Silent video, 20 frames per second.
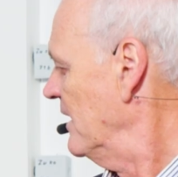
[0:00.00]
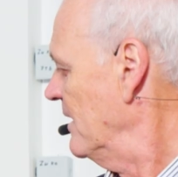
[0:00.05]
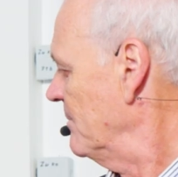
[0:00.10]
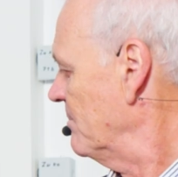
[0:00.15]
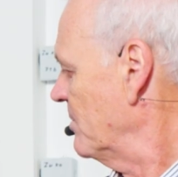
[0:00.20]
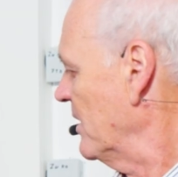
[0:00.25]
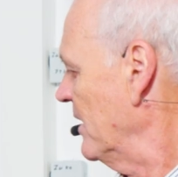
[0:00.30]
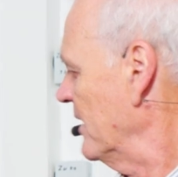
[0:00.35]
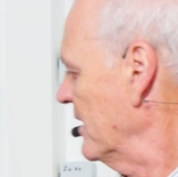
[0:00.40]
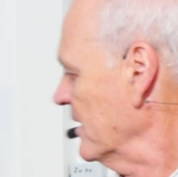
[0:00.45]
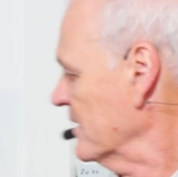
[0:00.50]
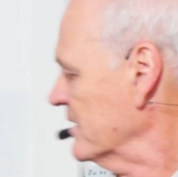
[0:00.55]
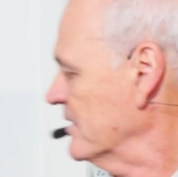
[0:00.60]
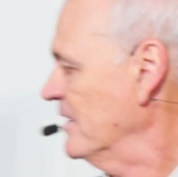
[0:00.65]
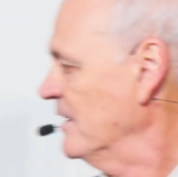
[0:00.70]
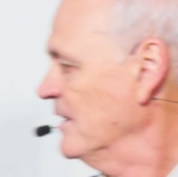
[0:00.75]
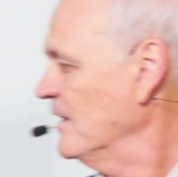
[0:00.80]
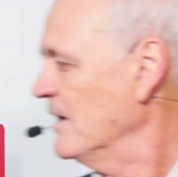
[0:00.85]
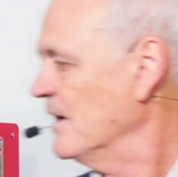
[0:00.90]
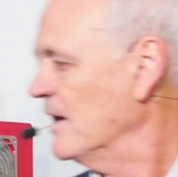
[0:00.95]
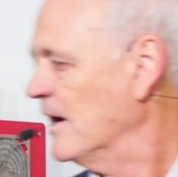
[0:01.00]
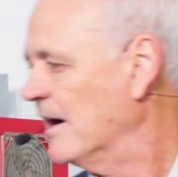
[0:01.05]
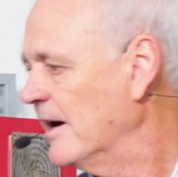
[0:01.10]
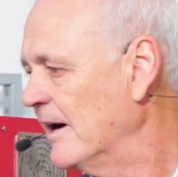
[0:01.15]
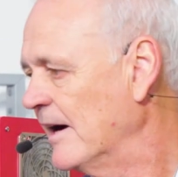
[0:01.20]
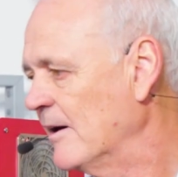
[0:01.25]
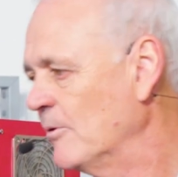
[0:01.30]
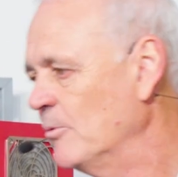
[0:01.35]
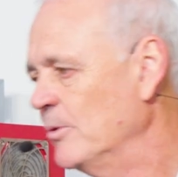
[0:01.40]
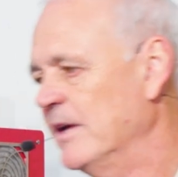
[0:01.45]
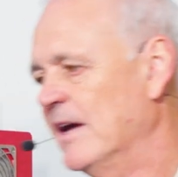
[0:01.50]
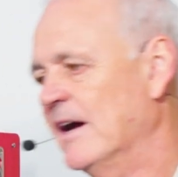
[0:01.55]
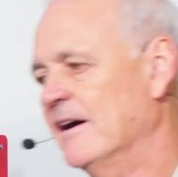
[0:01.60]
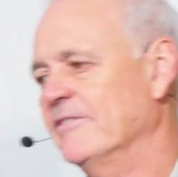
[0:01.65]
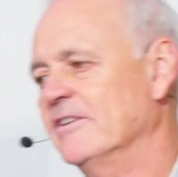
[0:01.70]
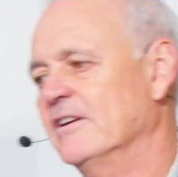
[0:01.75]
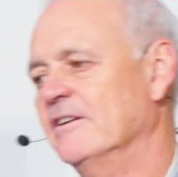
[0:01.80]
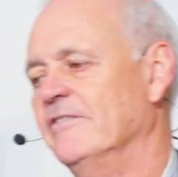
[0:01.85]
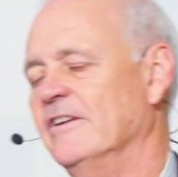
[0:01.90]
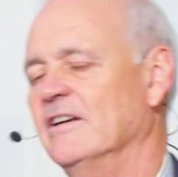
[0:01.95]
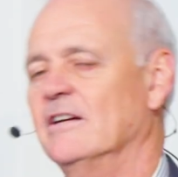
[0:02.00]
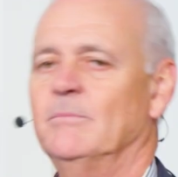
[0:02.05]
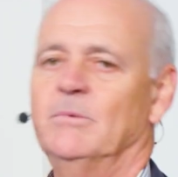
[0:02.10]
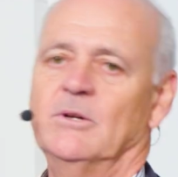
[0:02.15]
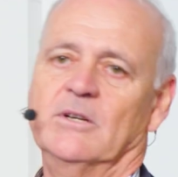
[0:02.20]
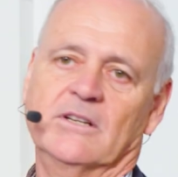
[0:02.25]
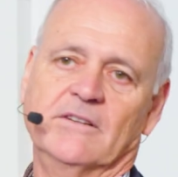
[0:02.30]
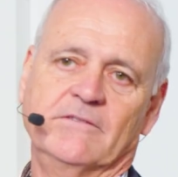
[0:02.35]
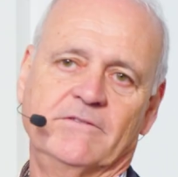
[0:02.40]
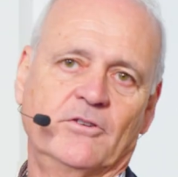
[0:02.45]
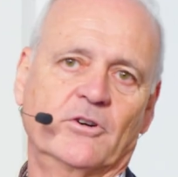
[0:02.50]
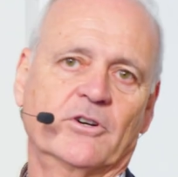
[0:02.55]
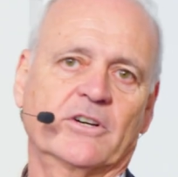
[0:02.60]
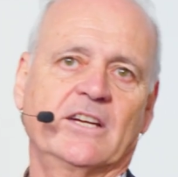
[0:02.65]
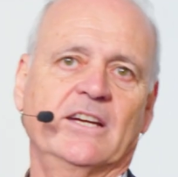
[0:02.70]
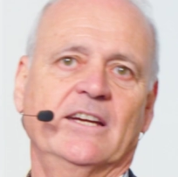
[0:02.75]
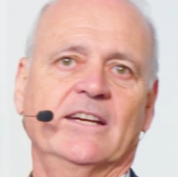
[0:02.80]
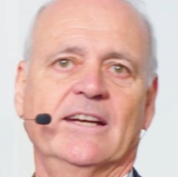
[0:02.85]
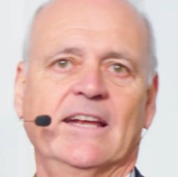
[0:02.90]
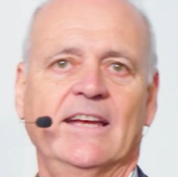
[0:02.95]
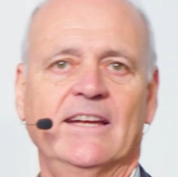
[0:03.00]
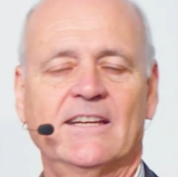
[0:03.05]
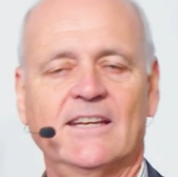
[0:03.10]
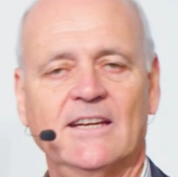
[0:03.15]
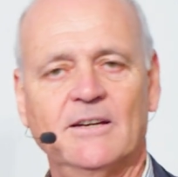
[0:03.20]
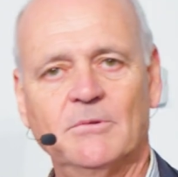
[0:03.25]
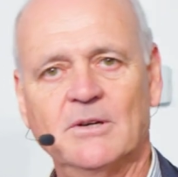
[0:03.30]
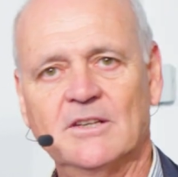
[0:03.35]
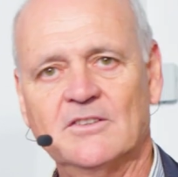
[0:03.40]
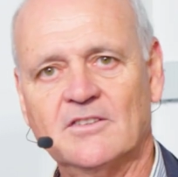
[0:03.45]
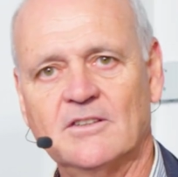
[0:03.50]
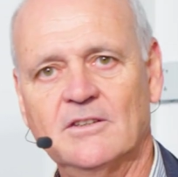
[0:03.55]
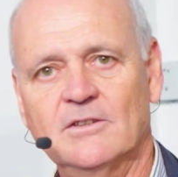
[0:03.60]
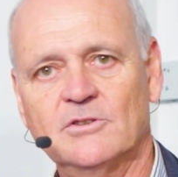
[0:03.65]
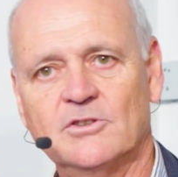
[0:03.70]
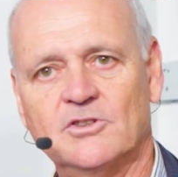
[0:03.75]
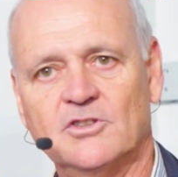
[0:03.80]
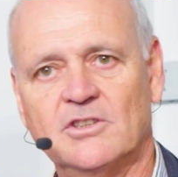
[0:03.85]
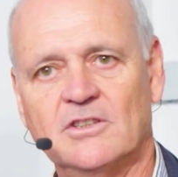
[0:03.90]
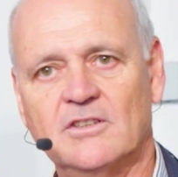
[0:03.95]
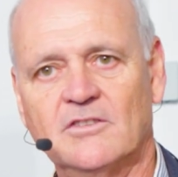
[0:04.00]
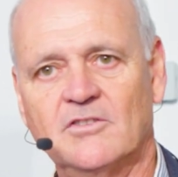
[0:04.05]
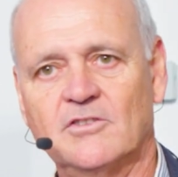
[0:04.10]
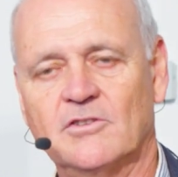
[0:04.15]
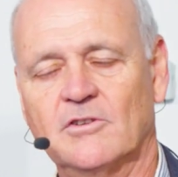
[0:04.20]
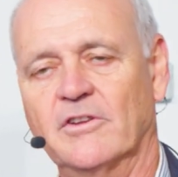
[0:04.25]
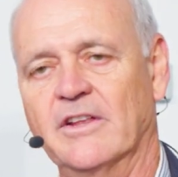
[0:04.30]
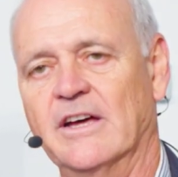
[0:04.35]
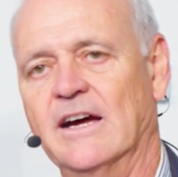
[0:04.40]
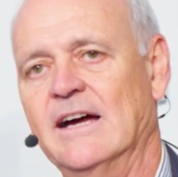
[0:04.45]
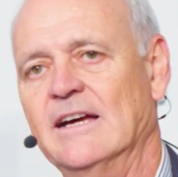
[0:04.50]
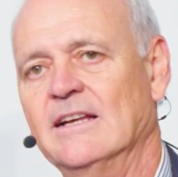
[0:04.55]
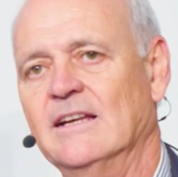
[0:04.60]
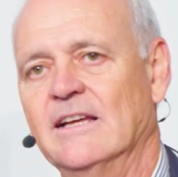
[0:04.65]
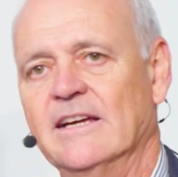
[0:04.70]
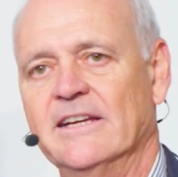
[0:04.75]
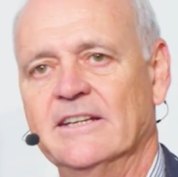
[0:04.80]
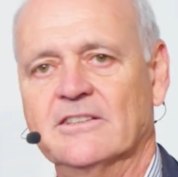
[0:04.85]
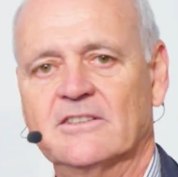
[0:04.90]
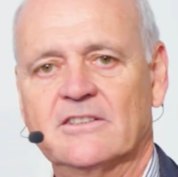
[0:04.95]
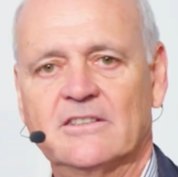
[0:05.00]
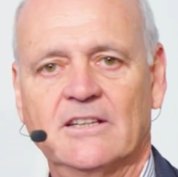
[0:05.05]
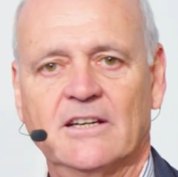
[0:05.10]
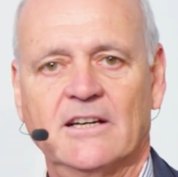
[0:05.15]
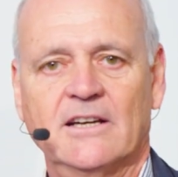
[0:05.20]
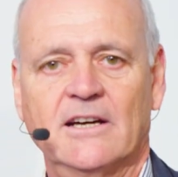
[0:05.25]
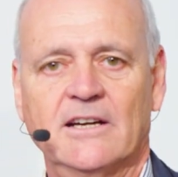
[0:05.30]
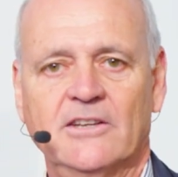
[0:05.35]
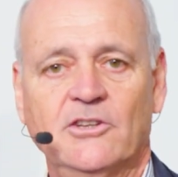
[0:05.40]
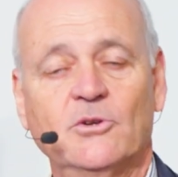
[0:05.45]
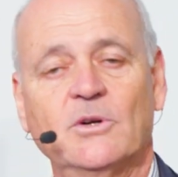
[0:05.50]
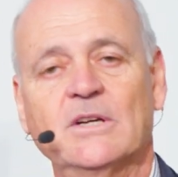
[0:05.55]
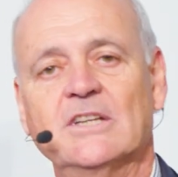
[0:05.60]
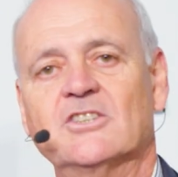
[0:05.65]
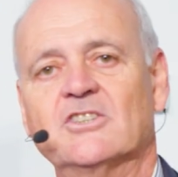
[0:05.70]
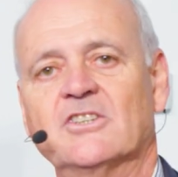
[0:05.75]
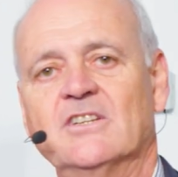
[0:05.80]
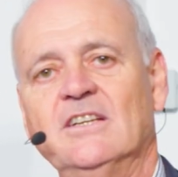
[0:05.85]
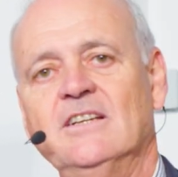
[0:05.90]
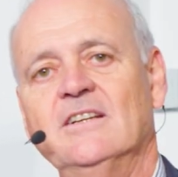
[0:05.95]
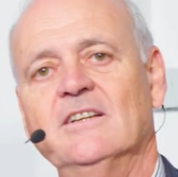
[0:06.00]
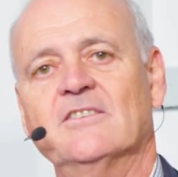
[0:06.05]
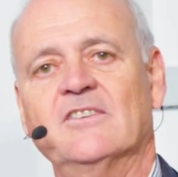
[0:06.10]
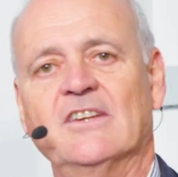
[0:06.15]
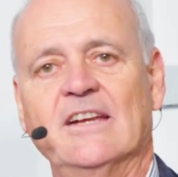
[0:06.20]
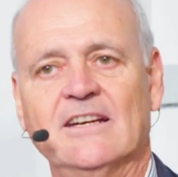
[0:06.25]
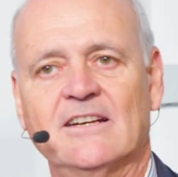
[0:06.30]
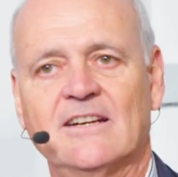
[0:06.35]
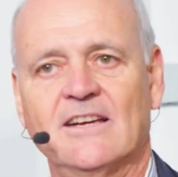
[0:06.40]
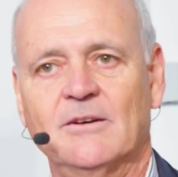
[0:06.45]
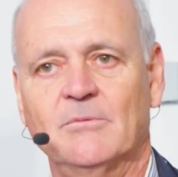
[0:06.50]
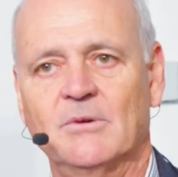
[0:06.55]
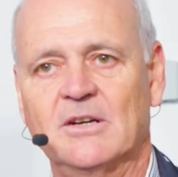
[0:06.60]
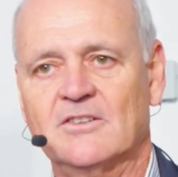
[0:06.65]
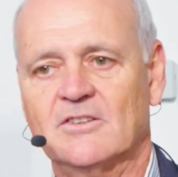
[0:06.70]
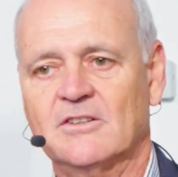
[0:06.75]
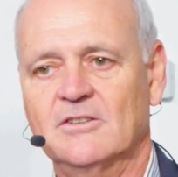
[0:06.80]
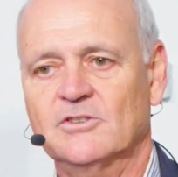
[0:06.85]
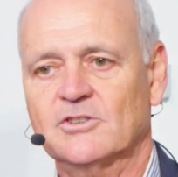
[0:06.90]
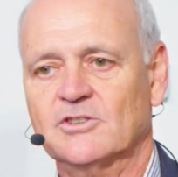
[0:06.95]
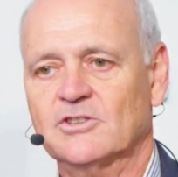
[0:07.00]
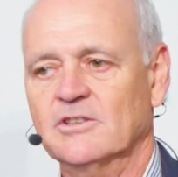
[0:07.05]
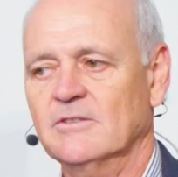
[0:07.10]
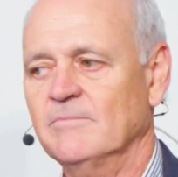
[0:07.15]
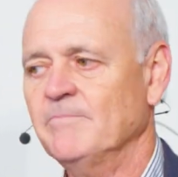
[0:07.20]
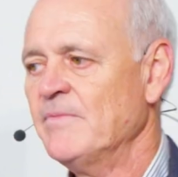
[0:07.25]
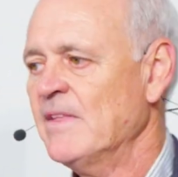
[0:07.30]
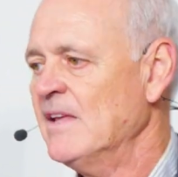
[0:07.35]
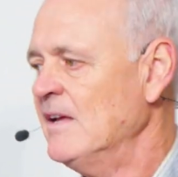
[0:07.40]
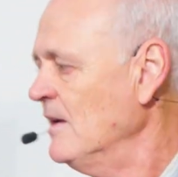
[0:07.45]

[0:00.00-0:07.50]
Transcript: product. We have it available in 4K and 8K resolution, so the HighLight UHD is 8K resolution.